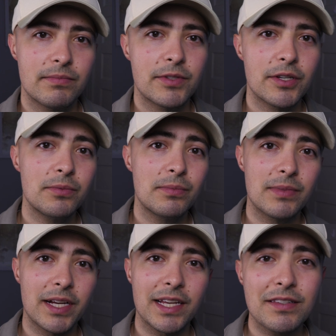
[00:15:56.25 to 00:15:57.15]

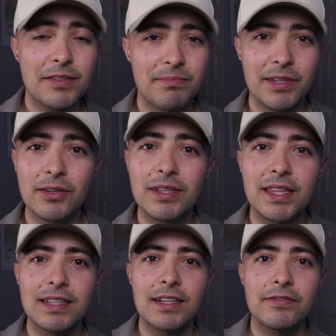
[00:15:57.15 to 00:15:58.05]
So I guess the
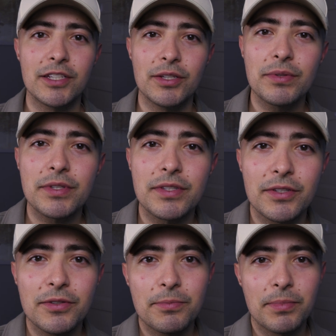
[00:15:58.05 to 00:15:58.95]
only thing left to do
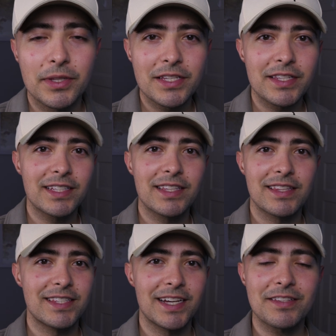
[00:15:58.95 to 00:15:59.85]
is to put this thing
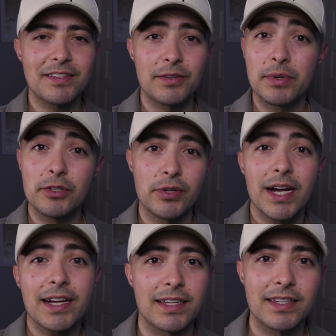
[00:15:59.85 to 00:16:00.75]
to the test in a real
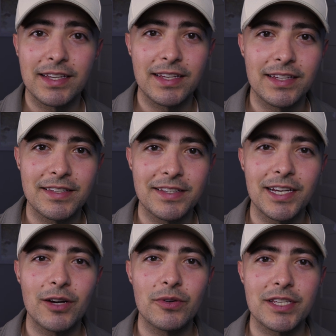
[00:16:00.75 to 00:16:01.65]
track and
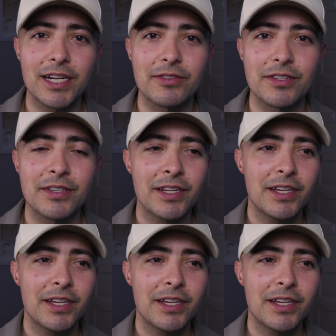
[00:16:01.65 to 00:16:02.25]
see how it sounds.